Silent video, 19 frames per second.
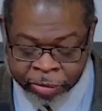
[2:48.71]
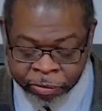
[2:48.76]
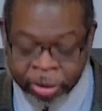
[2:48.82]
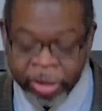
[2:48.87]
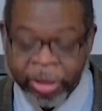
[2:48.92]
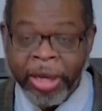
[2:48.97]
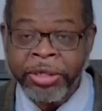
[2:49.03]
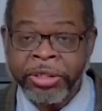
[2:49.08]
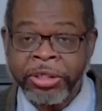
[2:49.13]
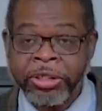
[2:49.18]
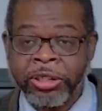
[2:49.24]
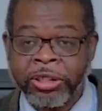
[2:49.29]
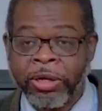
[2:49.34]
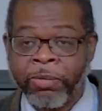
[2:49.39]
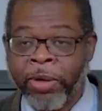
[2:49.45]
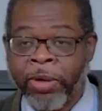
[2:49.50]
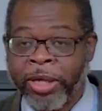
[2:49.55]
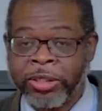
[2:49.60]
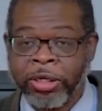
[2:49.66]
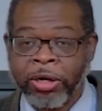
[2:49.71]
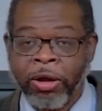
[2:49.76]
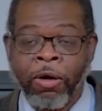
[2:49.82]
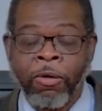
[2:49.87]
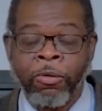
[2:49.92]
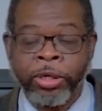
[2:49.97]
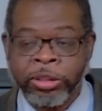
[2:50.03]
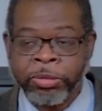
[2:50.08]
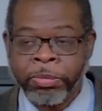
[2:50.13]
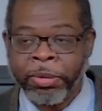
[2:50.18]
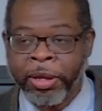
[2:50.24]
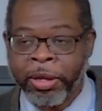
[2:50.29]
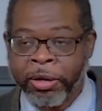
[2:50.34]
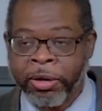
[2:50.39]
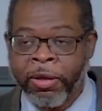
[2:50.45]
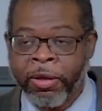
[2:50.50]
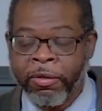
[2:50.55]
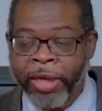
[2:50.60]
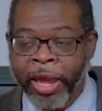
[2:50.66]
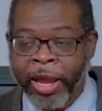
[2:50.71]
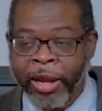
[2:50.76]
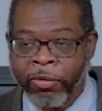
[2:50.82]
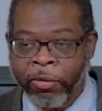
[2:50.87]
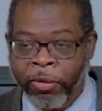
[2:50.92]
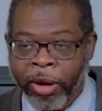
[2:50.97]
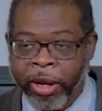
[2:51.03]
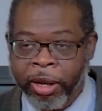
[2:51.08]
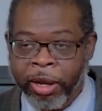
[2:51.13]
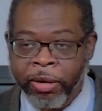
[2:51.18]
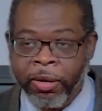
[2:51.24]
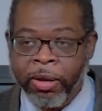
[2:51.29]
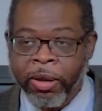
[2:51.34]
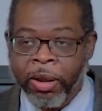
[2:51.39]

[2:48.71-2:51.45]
the relationship hasn't always been that great.